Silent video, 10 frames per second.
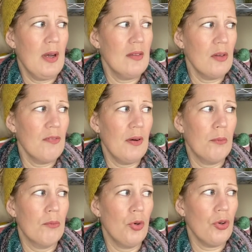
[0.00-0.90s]
So if I'm
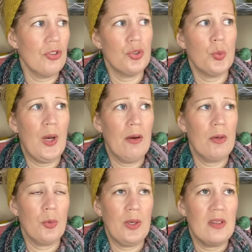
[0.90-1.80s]
not going to wear
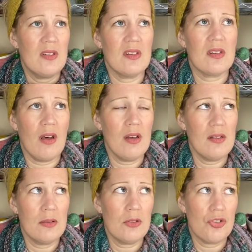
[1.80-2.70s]
it when it's this
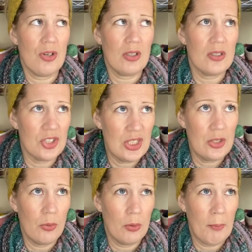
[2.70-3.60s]
size, should I
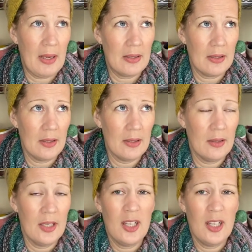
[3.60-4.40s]
continue on making it?